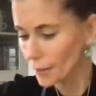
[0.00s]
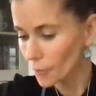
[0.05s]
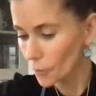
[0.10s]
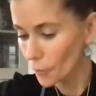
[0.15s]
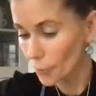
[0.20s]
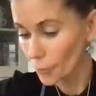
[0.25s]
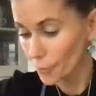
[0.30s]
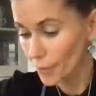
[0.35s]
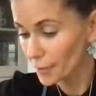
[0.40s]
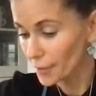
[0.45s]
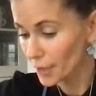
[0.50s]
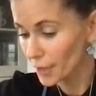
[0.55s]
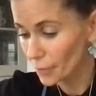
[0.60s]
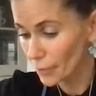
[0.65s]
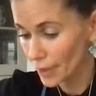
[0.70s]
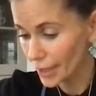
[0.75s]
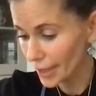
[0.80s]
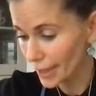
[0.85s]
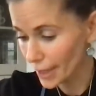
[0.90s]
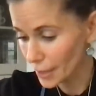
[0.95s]
Or maybe I
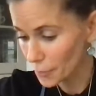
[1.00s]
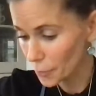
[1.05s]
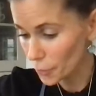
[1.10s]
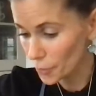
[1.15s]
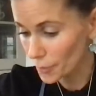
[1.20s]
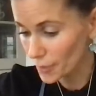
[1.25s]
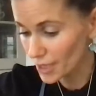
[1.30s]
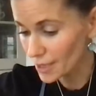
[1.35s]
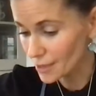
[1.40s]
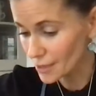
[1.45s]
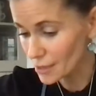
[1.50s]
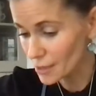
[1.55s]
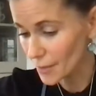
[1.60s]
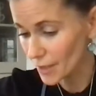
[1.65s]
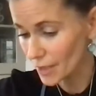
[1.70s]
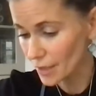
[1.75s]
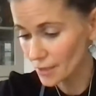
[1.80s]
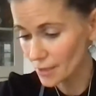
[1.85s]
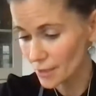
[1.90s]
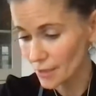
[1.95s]
want to add more beans
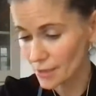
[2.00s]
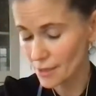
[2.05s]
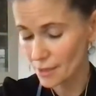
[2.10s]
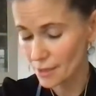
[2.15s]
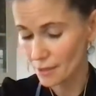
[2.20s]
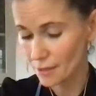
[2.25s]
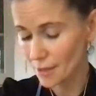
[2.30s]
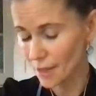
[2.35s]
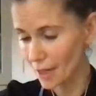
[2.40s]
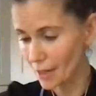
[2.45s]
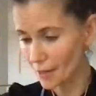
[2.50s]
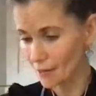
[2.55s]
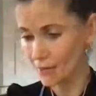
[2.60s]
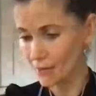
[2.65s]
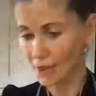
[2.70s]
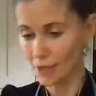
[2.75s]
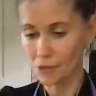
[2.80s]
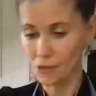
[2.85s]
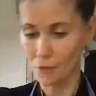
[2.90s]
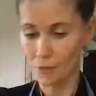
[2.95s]
because I still have
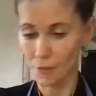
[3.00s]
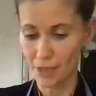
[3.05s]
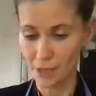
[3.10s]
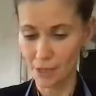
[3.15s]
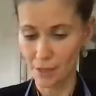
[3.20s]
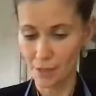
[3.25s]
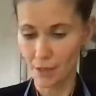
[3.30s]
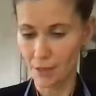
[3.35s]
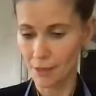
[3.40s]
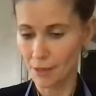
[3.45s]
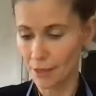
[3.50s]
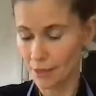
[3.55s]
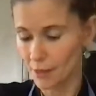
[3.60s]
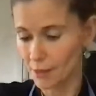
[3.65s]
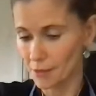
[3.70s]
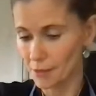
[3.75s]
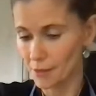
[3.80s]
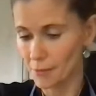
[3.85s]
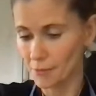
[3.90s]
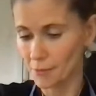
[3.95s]
extra beans on
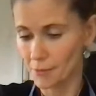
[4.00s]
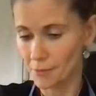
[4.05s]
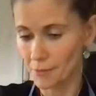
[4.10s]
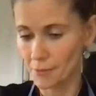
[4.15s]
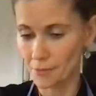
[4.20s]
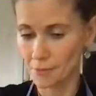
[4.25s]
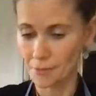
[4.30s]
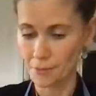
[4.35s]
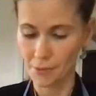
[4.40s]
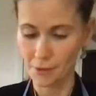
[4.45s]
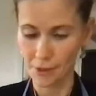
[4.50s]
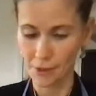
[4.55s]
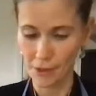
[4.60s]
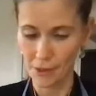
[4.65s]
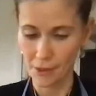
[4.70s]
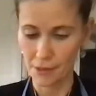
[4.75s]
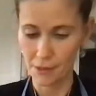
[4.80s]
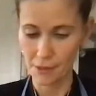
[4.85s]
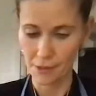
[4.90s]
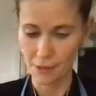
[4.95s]
hand.
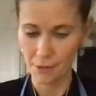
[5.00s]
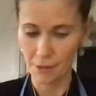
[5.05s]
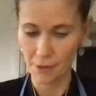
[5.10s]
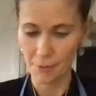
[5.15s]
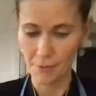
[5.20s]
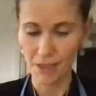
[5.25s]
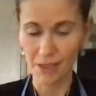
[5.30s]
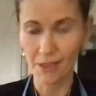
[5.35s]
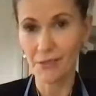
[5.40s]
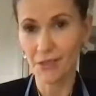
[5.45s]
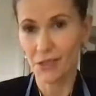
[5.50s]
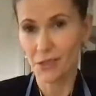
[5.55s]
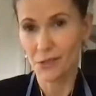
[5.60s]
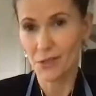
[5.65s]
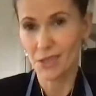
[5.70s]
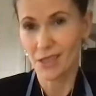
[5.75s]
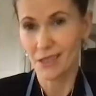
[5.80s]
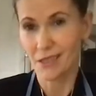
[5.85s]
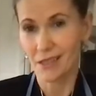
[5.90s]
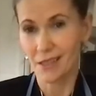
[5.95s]
Okay, so I'm not even
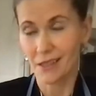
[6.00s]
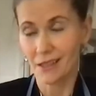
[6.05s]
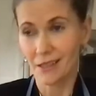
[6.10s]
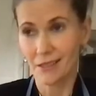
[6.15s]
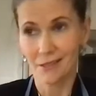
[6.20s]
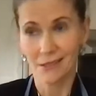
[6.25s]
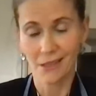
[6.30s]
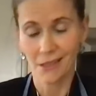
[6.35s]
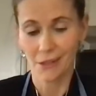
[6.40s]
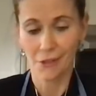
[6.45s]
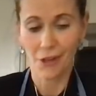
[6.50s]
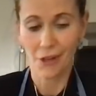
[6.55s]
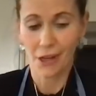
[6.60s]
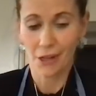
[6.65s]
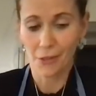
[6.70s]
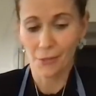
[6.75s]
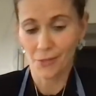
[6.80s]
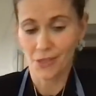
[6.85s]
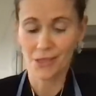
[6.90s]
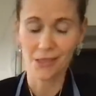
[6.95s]
using like a
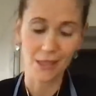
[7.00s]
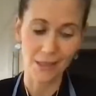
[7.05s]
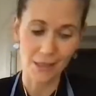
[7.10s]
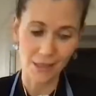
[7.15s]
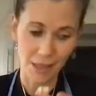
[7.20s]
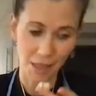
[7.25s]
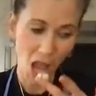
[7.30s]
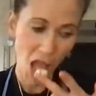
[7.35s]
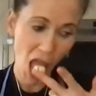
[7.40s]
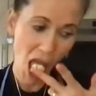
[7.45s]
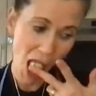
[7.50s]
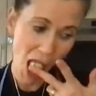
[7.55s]
cracker, I'm just tasting it.